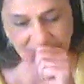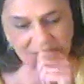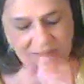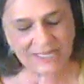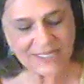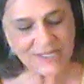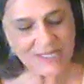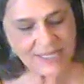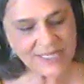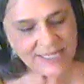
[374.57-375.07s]

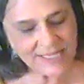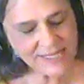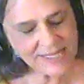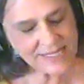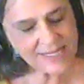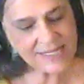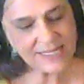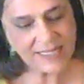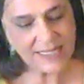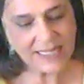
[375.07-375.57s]
is
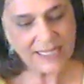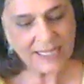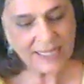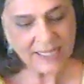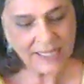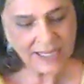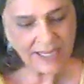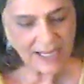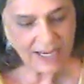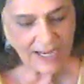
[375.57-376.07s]
this
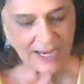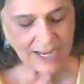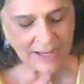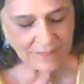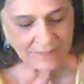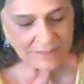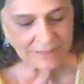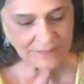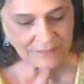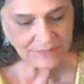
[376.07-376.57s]

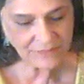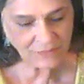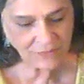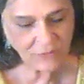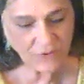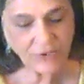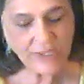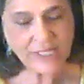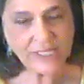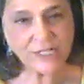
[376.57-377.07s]

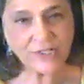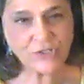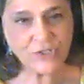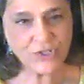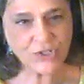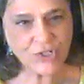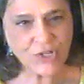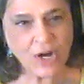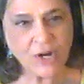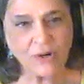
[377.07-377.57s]
40 Years
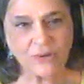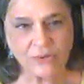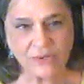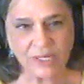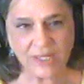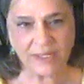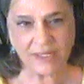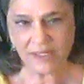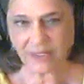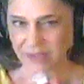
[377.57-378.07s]

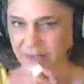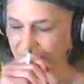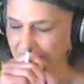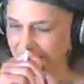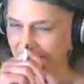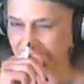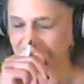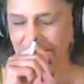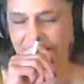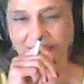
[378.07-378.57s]
Stoned
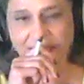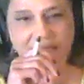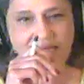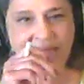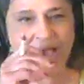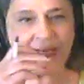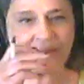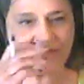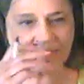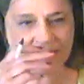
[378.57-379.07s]
is
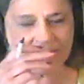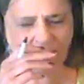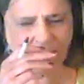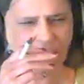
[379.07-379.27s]
obvious?